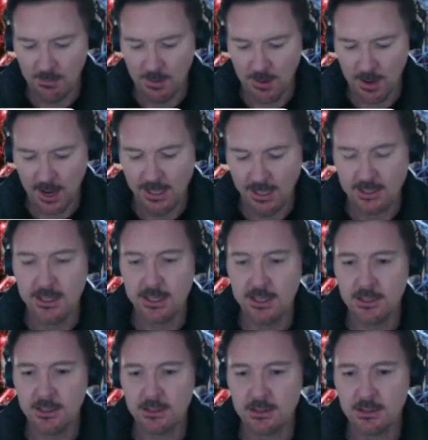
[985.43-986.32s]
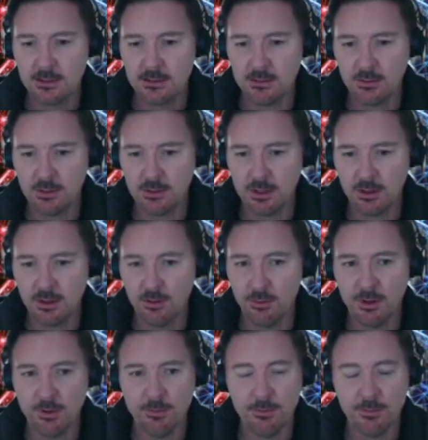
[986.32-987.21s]
Hastings looked a little
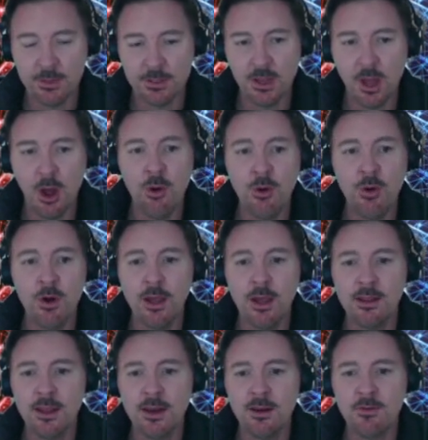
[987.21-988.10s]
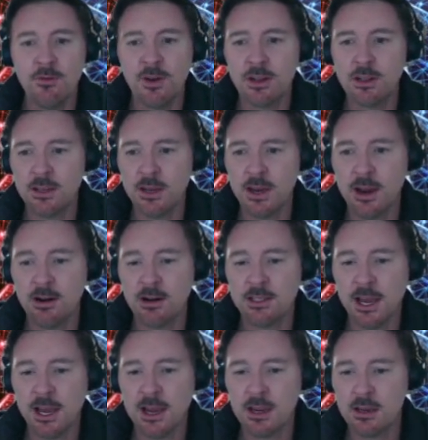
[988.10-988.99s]
bit slow, and that affected our
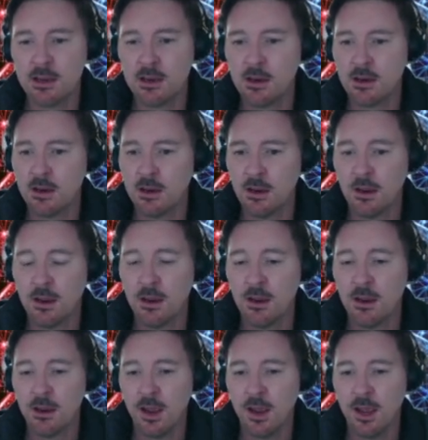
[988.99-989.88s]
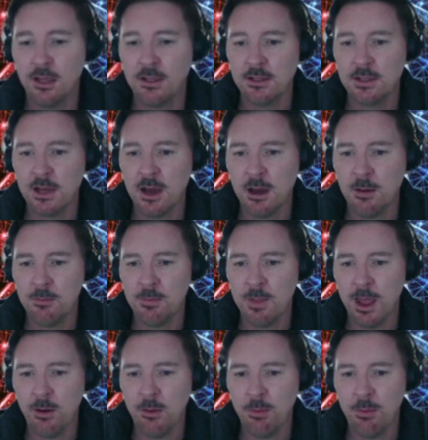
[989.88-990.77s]
attack. And
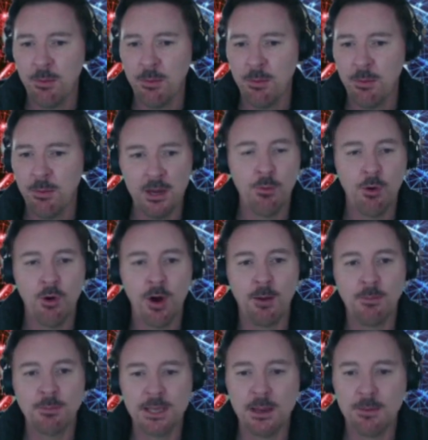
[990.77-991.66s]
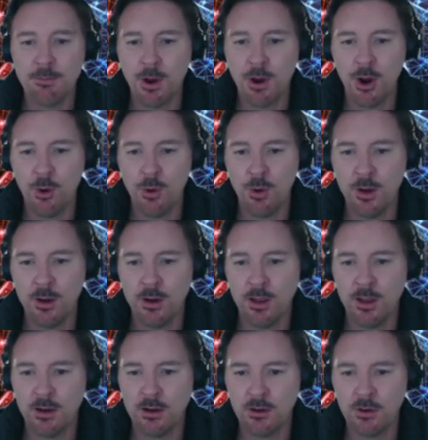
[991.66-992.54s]
now we're playing more up tempo,
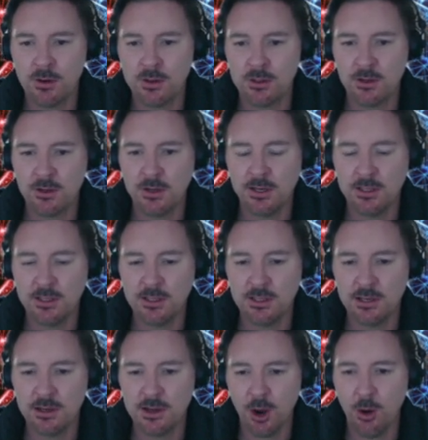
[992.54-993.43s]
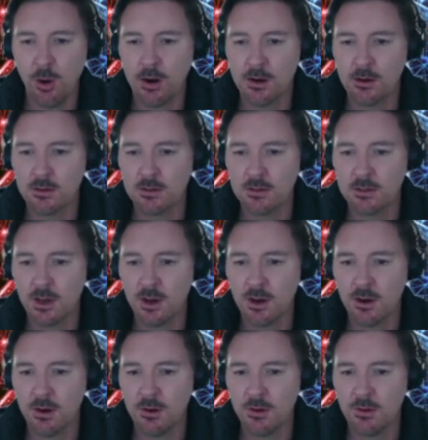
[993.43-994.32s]
and Crossland, he's just a goer.
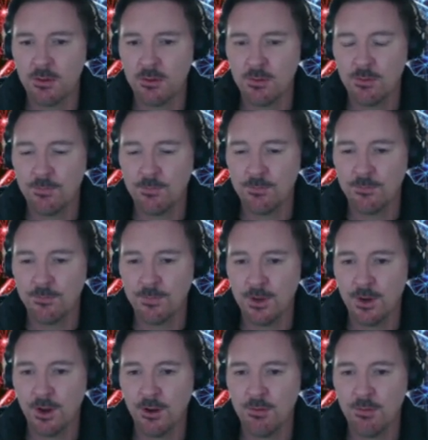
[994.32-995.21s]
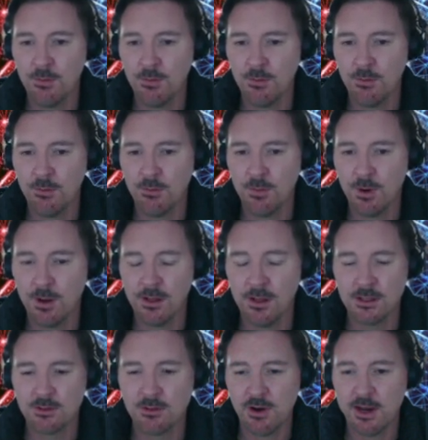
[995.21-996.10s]
So,
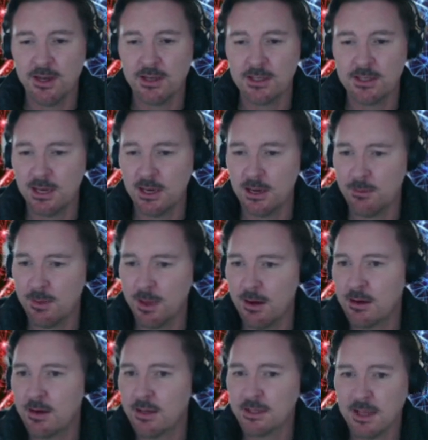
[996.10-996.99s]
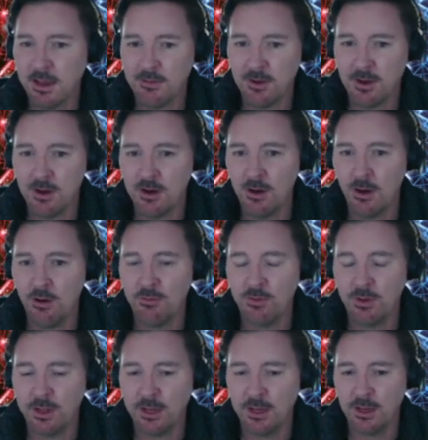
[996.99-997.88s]
it's great to see him there in the 7, and
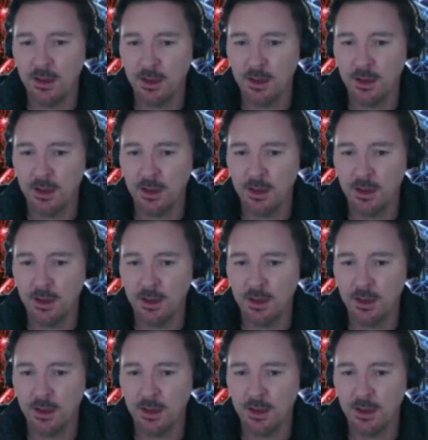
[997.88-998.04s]
hopefully